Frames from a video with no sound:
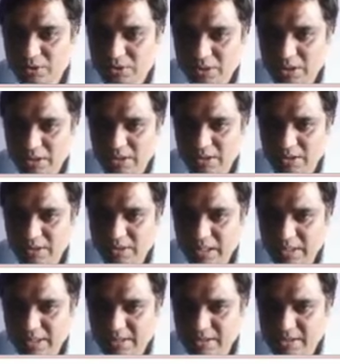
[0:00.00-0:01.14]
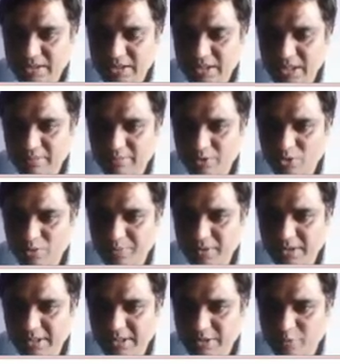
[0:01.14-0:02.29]
ISC can be
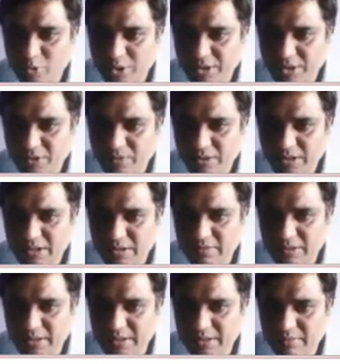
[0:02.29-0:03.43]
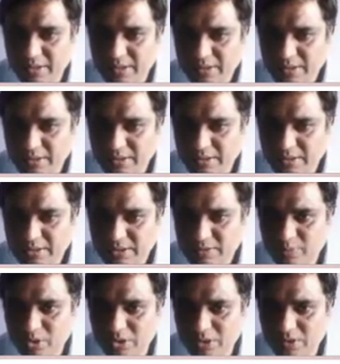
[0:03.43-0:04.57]
obtained as 0.1 divided by this
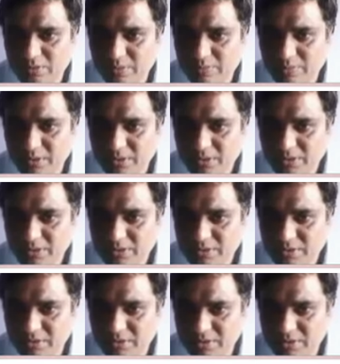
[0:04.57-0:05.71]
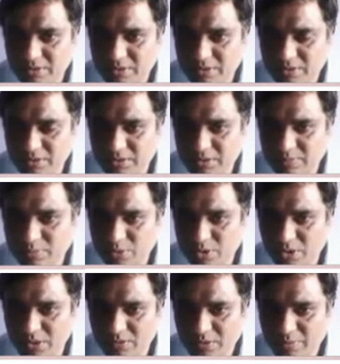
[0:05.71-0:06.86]
0.1 plus
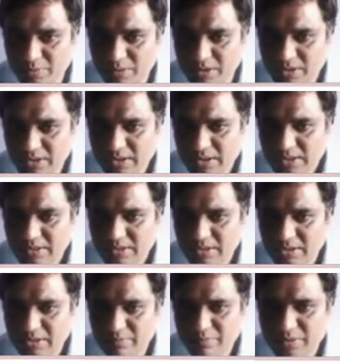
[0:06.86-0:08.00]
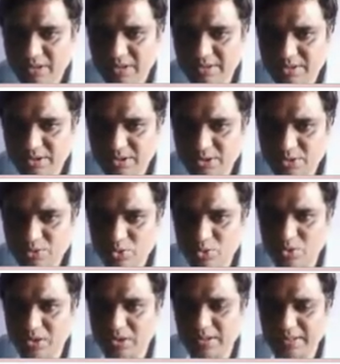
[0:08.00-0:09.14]
0.1 plus this impedance into
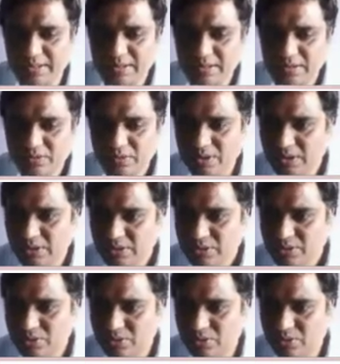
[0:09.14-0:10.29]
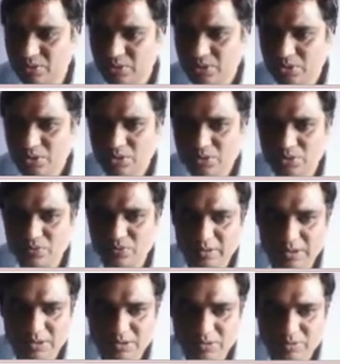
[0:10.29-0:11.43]
total current. Okay, so to
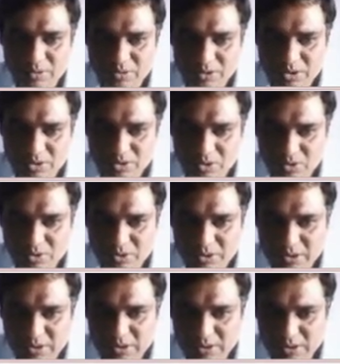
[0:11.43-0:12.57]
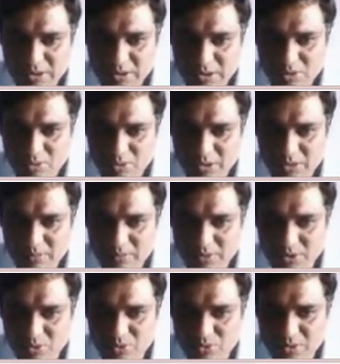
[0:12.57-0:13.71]
find out this short circuit current, how can we
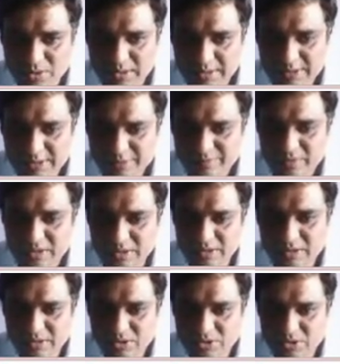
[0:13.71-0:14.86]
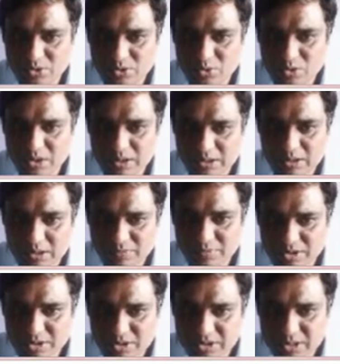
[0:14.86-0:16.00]
do it? That is your total current, which
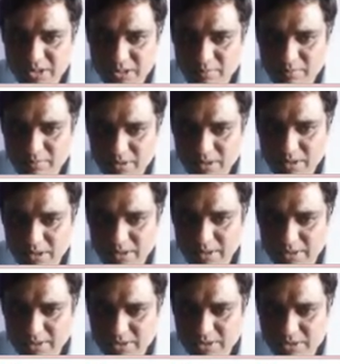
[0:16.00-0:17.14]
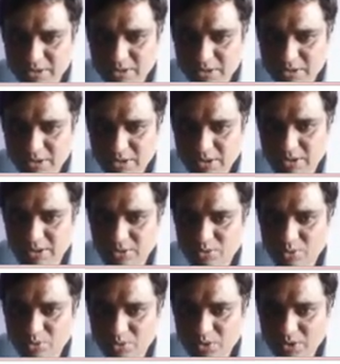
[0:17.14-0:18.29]
is 10 by S
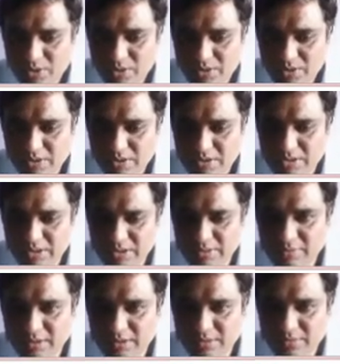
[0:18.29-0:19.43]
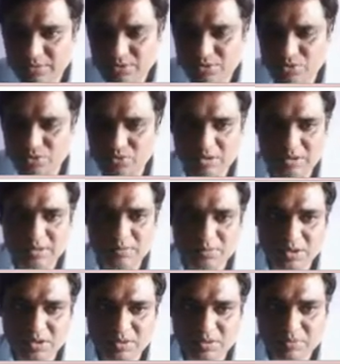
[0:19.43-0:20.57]
into this Z1. So let
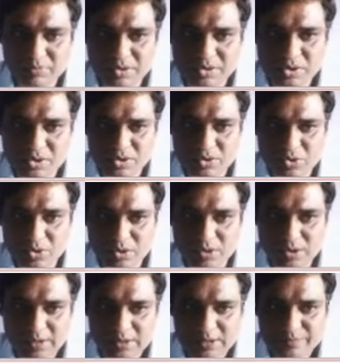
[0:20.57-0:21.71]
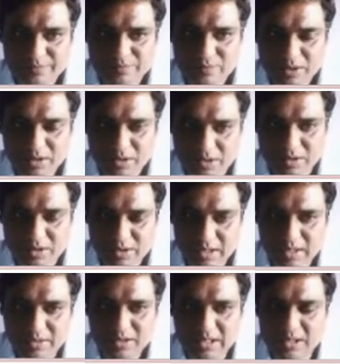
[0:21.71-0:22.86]
me first draw,
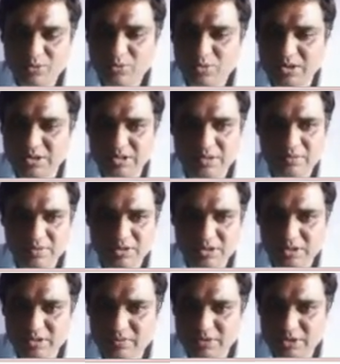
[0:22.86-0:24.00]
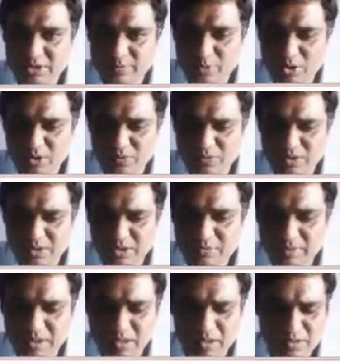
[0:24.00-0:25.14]
calculate Z1. Z1 is 0.1 is
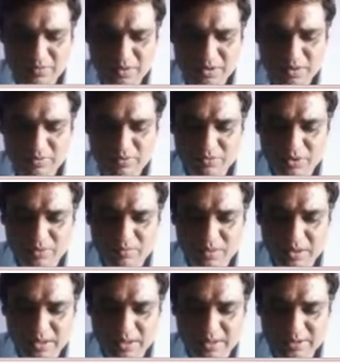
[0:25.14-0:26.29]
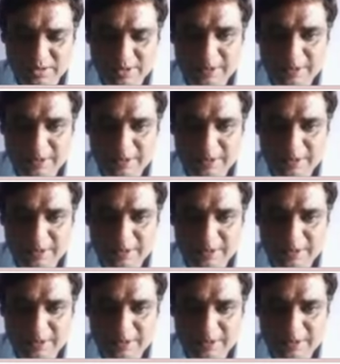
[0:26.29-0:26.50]
parallel with 1 by S.